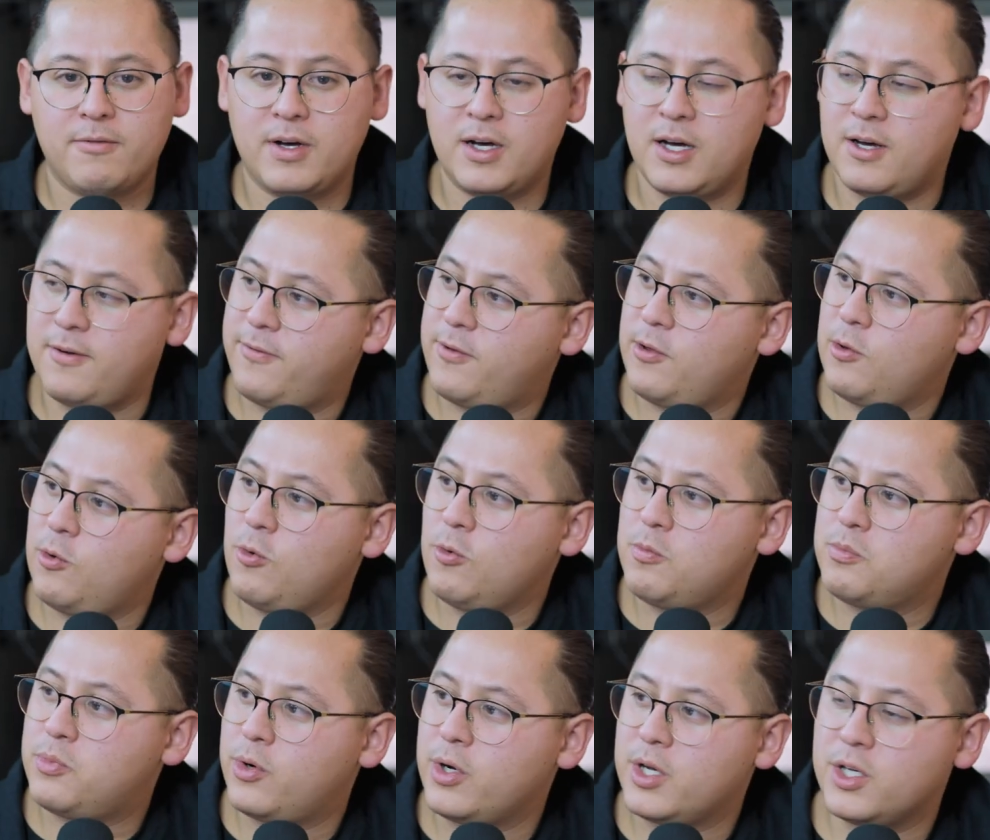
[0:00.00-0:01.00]
a few
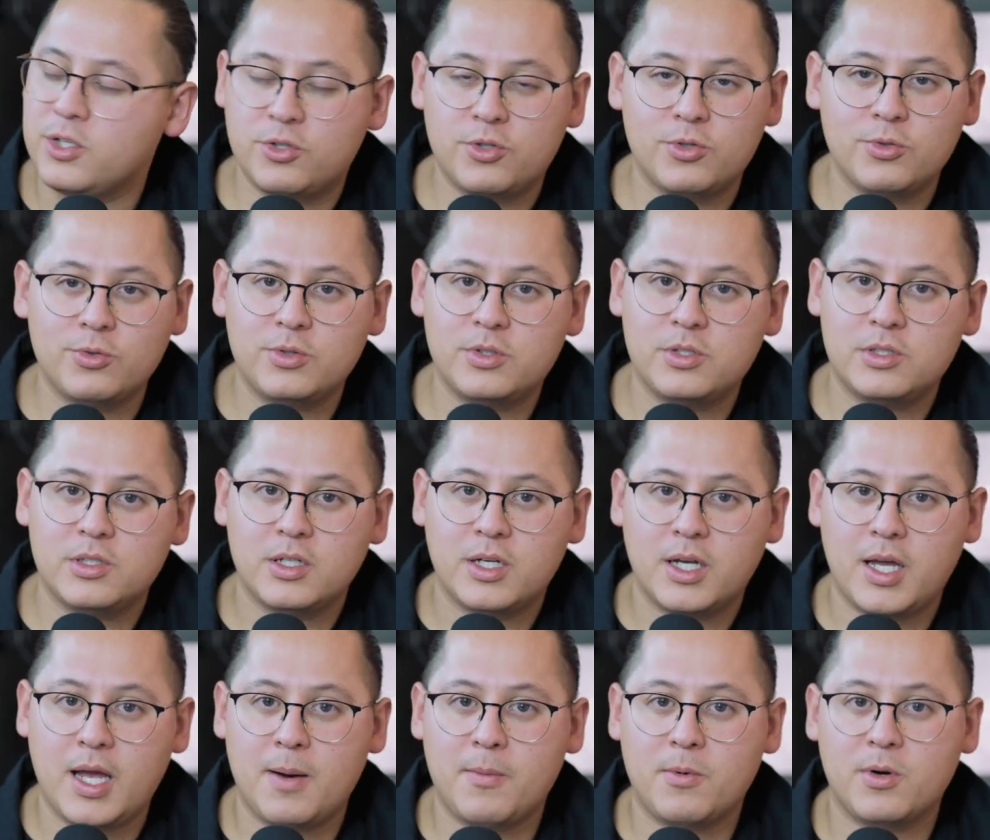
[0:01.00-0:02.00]
point and shoots
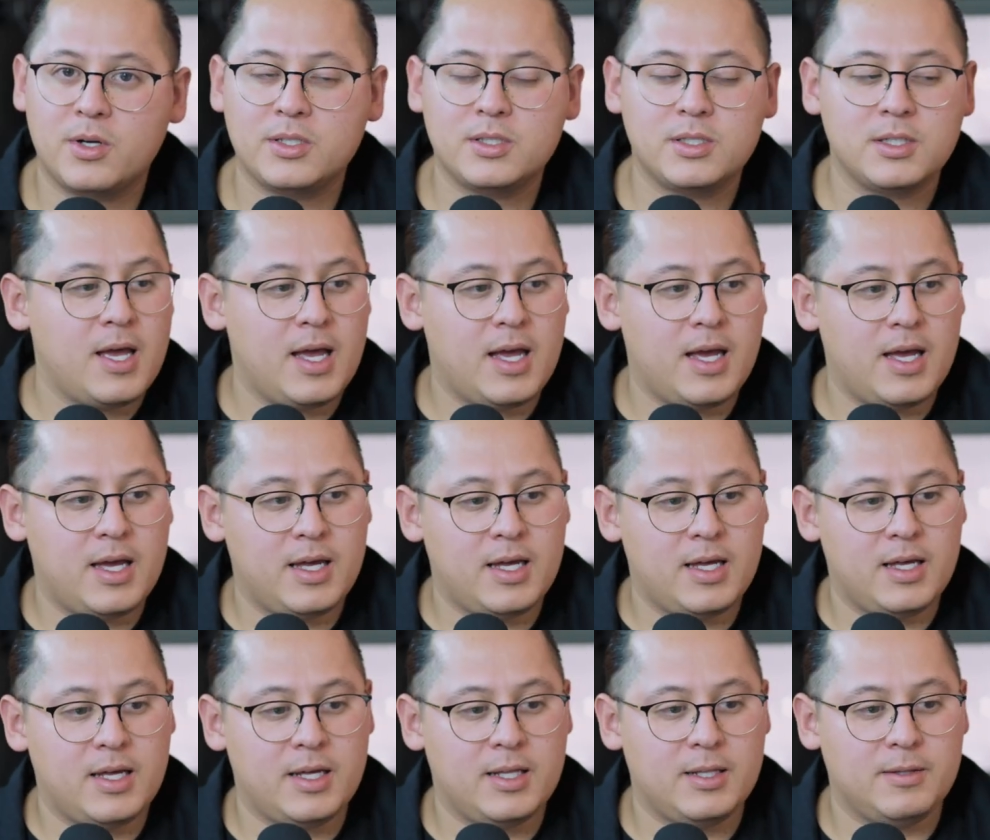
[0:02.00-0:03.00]
cameras,
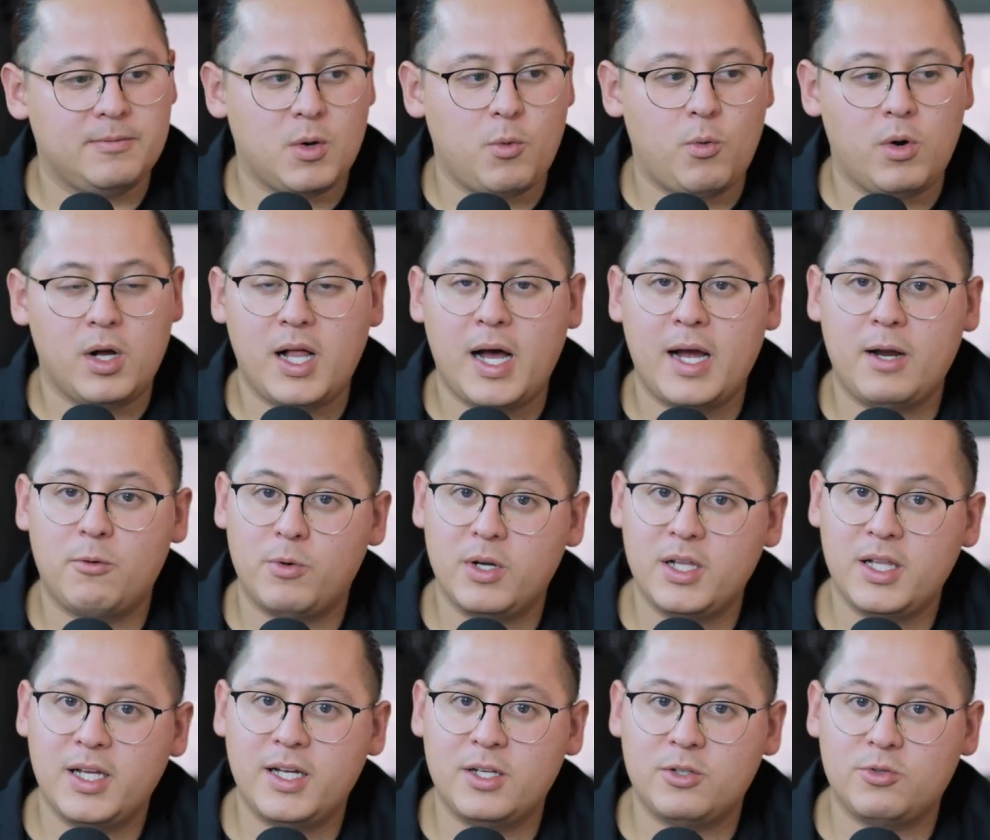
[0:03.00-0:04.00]
and while I
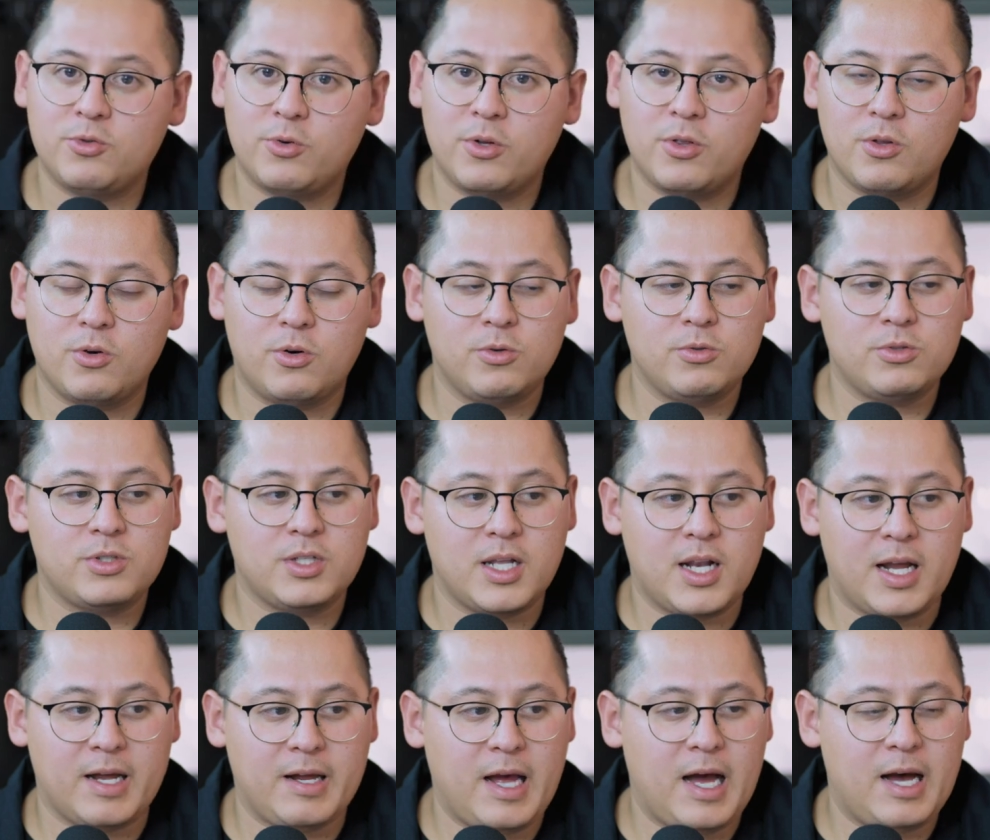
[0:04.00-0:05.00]
really enjoy those
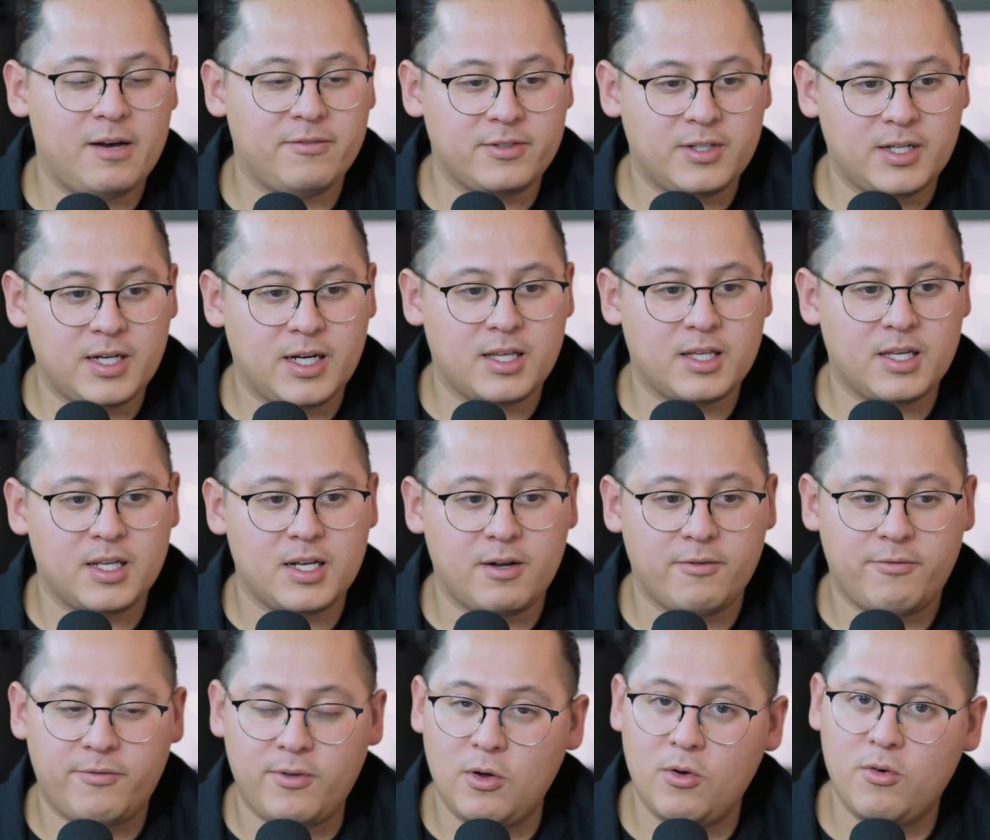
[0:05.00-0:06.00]
and I have gotten a
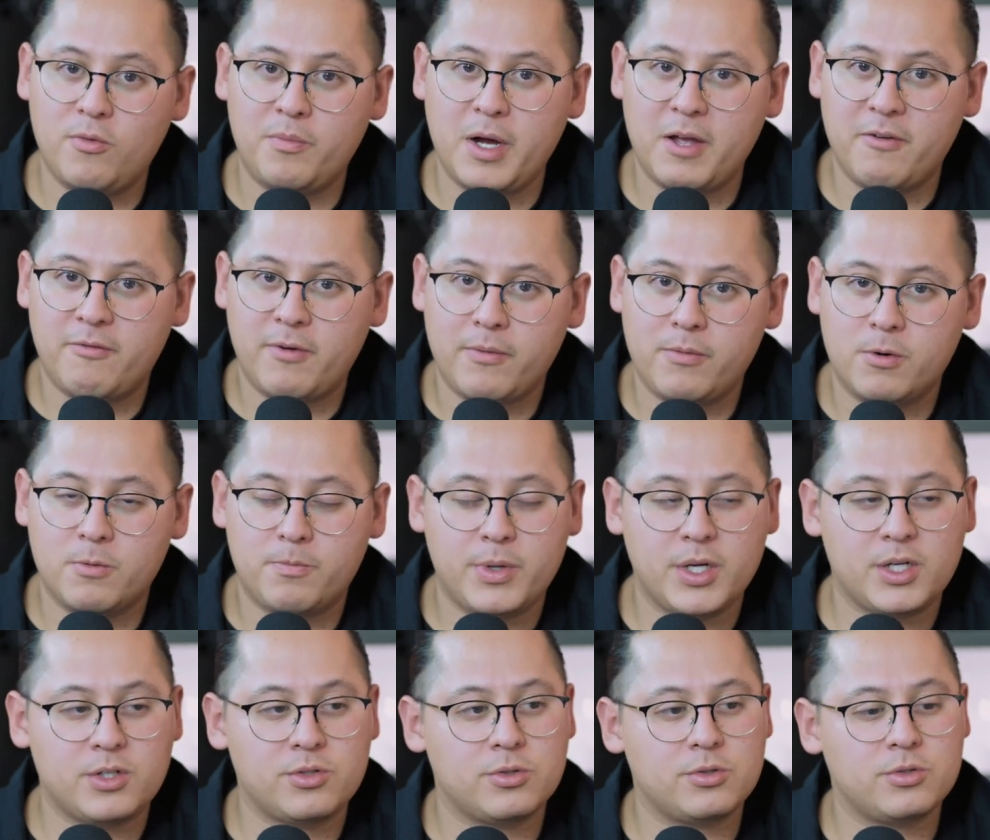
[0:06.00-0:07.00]
few of my favorite
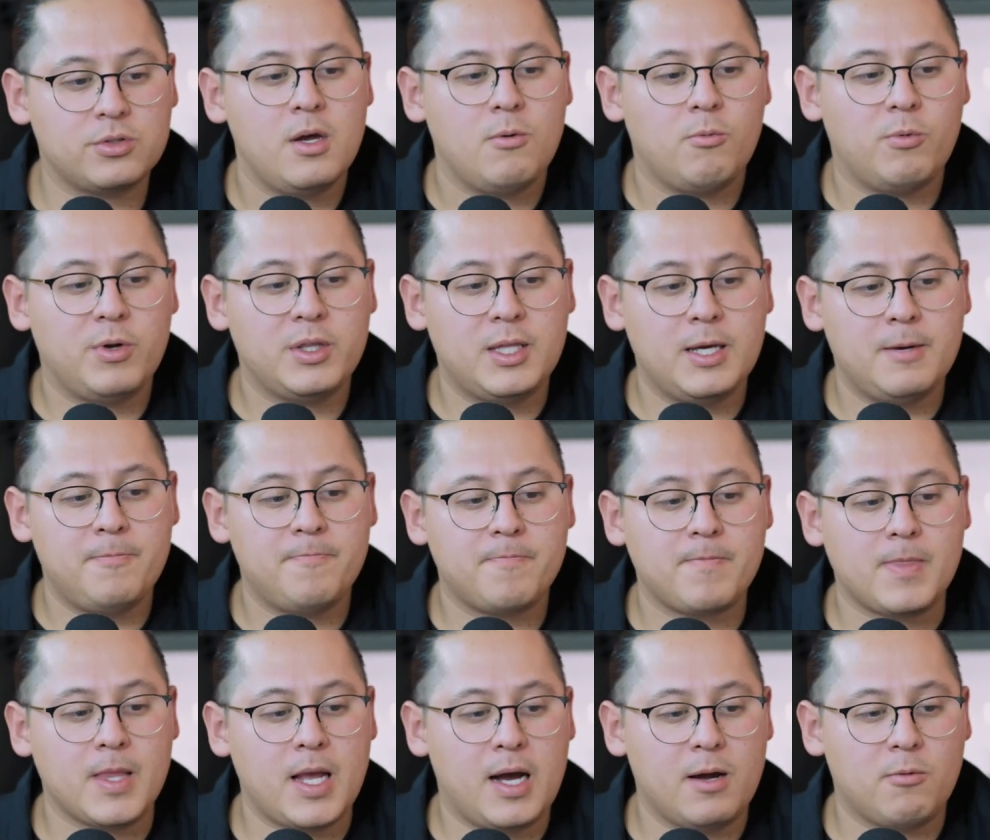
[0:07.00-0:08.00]
pictures with
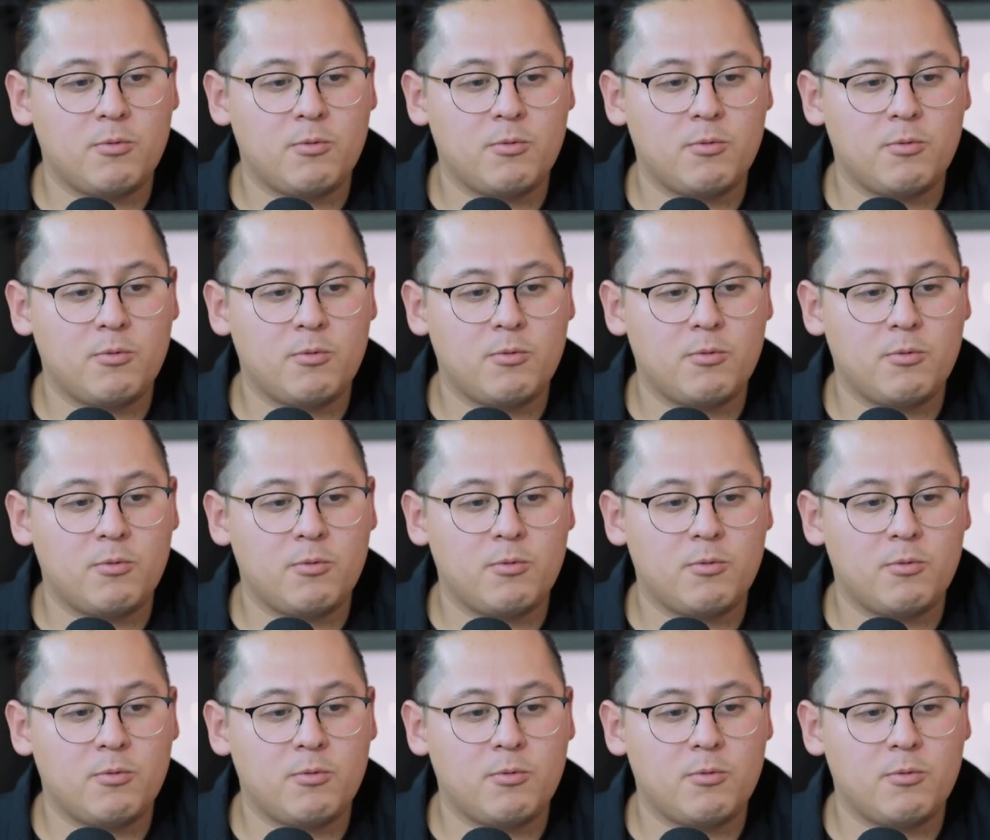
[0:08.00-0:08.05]
them, I